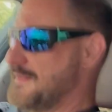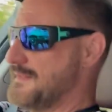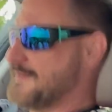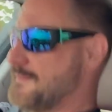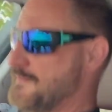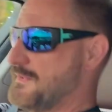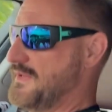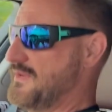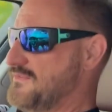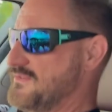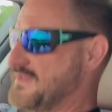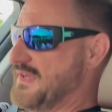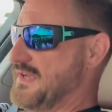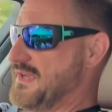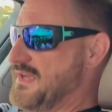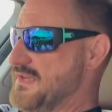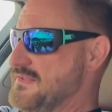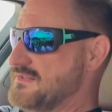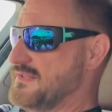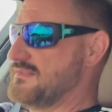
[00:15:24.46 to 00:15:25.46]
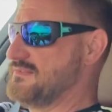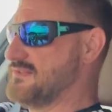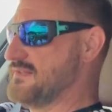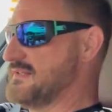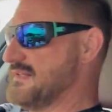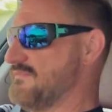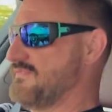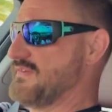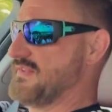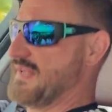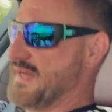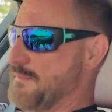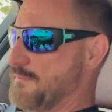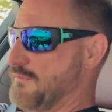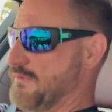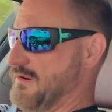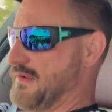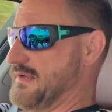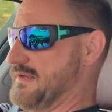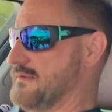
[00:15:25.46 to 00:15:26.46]
because it is a significant
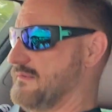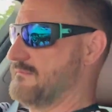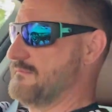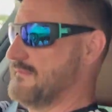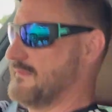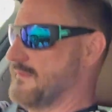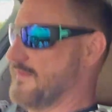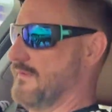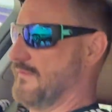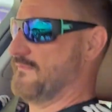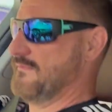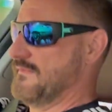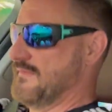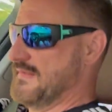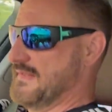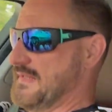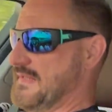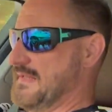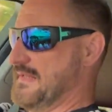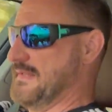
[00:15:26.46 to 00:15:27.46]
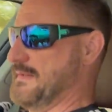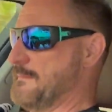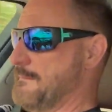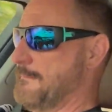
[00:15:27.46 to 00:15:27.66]
upgrade on the